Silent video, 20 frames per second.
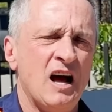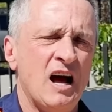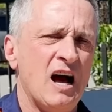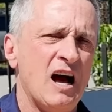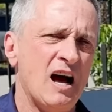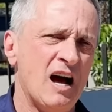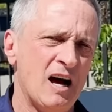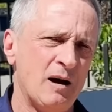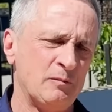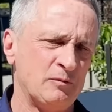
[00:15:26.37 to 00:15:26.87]

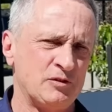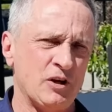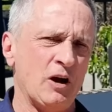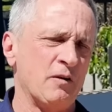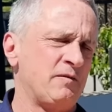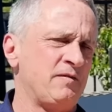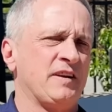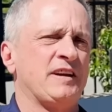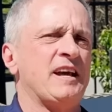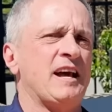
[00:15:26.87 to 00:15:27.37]

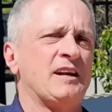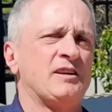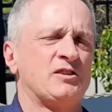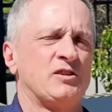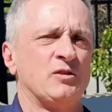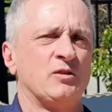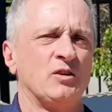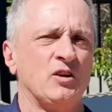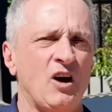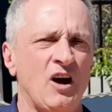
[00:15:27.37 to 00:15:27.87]
Don't forget
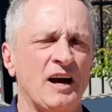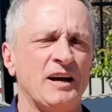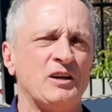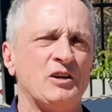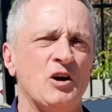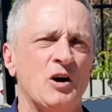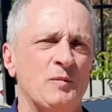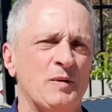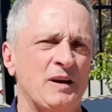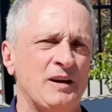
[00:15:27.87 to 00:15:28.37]
to like,
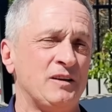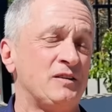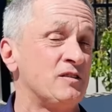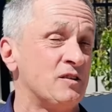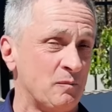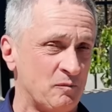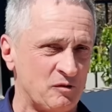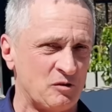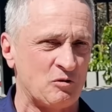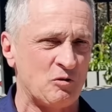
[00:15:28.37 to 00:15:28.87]
comment,
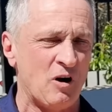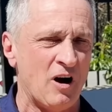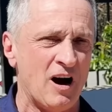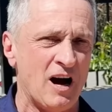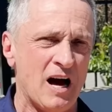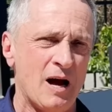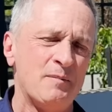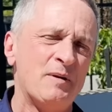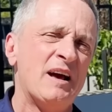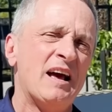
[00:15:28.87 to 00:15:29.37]

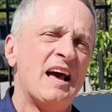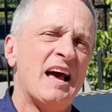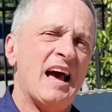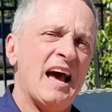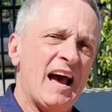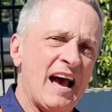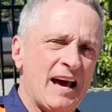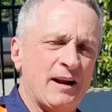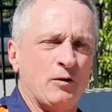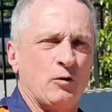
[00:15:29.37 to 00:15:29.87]
subscribe,
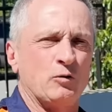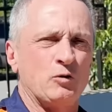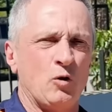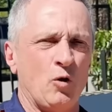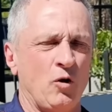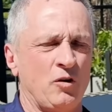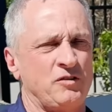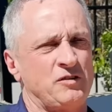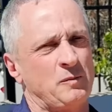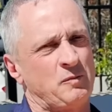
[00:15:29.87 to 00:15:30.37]
and of
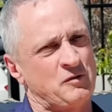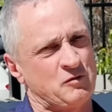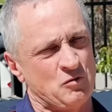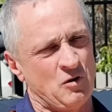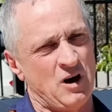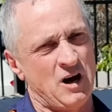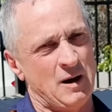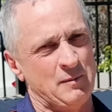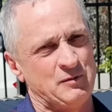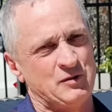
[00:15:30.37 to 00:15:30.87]
course
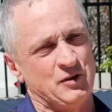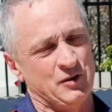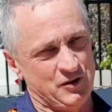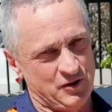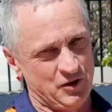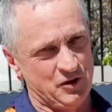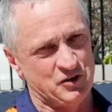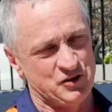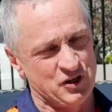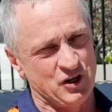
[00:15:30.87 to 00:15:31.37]
subscribe to
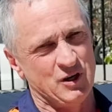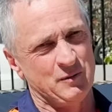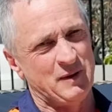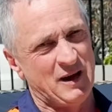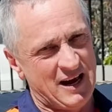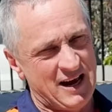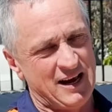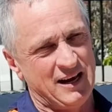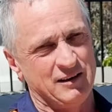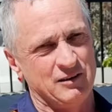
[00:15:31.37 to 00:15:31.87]
YouTube
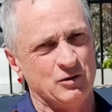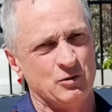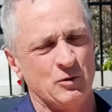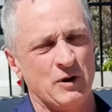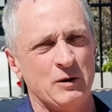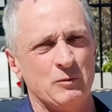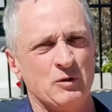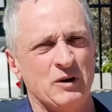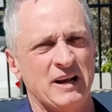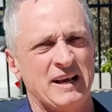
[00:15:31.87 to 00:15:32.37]
and
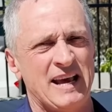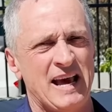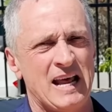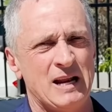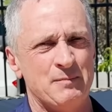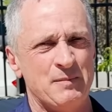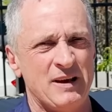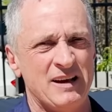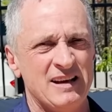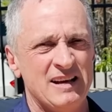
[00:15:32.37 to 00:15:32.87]
Greenwood
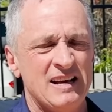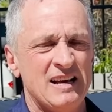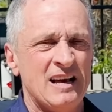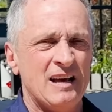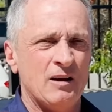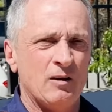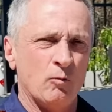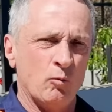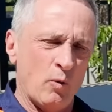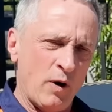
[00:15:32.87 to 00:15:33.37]
Academy,
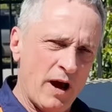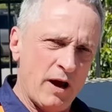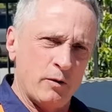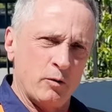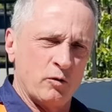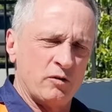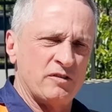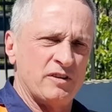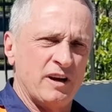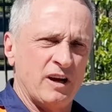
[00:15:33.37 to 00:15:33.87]
where
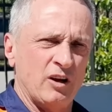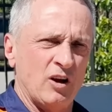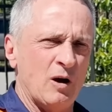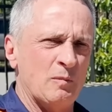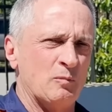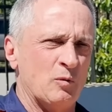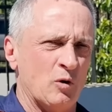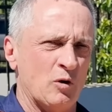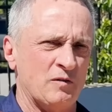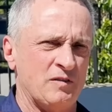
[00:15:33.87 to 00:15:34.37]
you'll see a
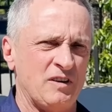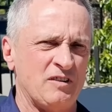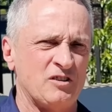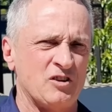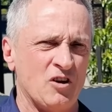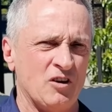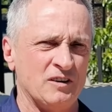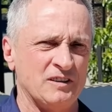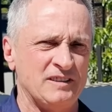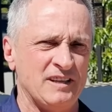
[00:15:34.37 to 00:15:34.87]
lot more of this
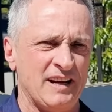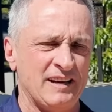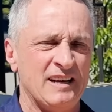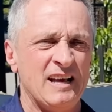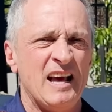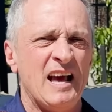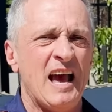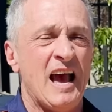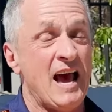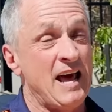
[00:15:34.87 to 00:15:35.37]
content.
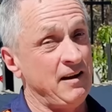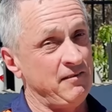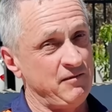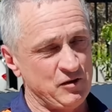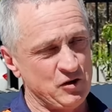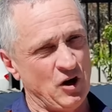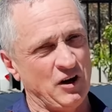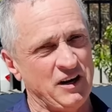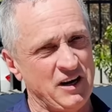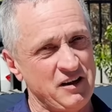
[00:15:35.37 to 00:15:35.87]
And if
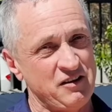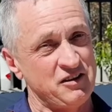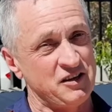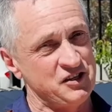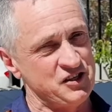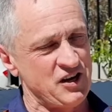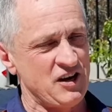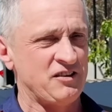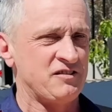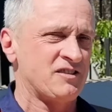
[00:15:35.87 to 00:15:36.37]
you've got any
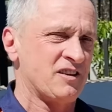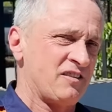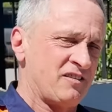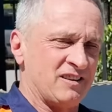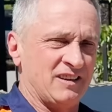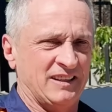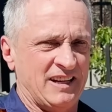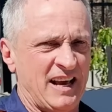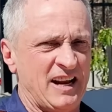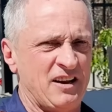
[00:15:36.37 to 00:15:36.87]
suggestions,
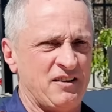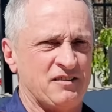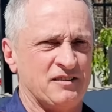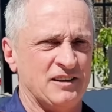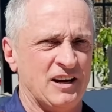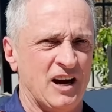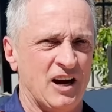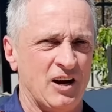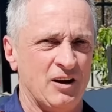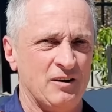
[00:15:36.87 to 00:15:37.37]
let us
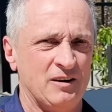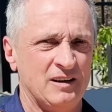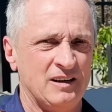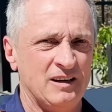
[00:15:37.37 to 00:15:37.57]
know.